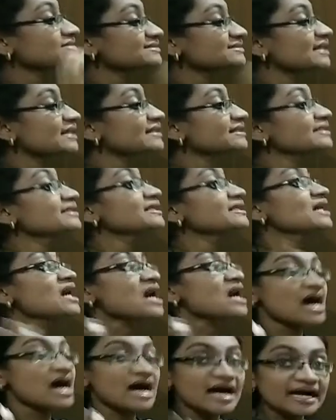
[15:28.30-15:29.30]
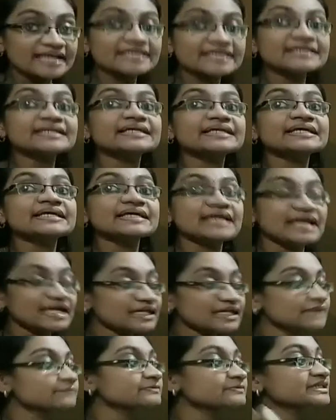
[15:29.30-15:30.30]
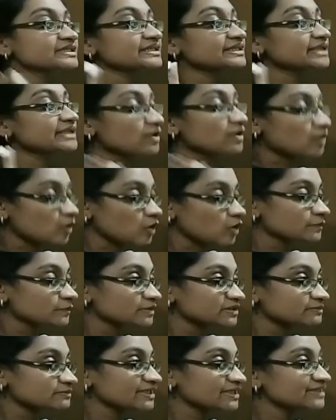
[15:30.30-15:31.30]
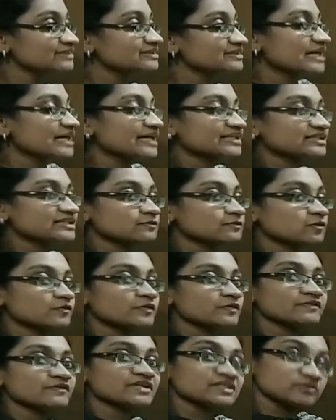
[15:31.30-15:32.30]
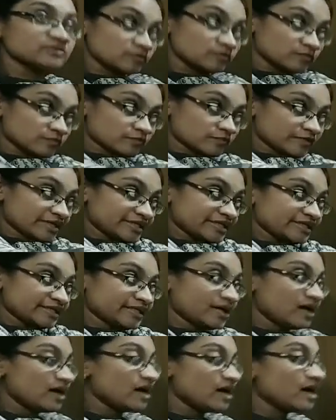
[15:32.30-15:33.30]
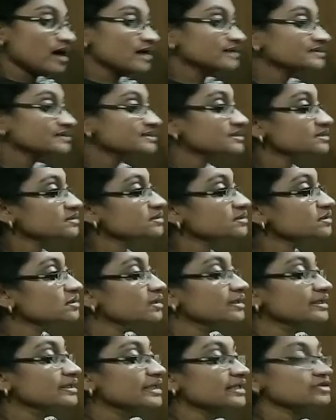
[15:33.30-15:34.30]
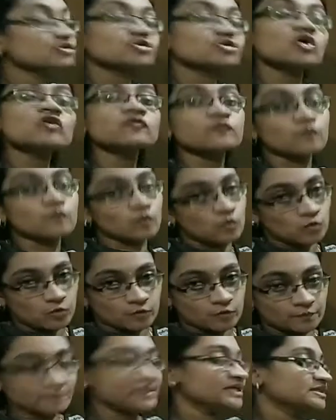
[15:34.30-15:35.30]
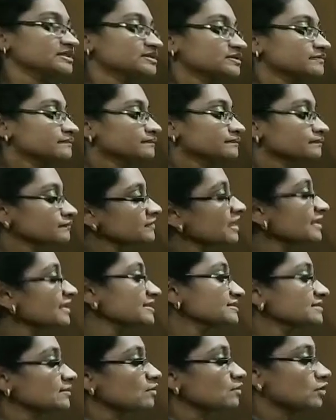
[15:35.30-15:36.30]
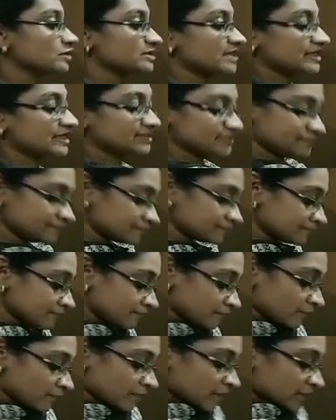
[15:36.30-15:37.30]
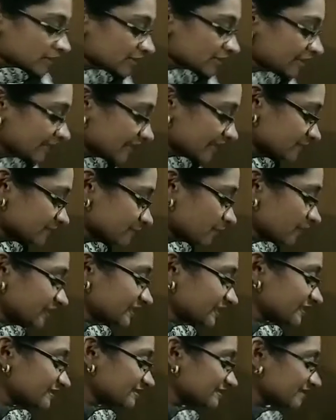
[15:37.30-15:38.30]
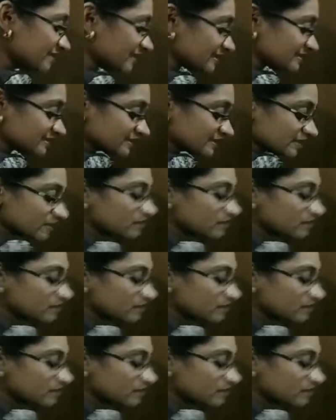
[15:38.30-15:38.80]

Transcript: the sun in highly elliptical orbit means that is moving with very large length of orbit. That is about that. The next point is this.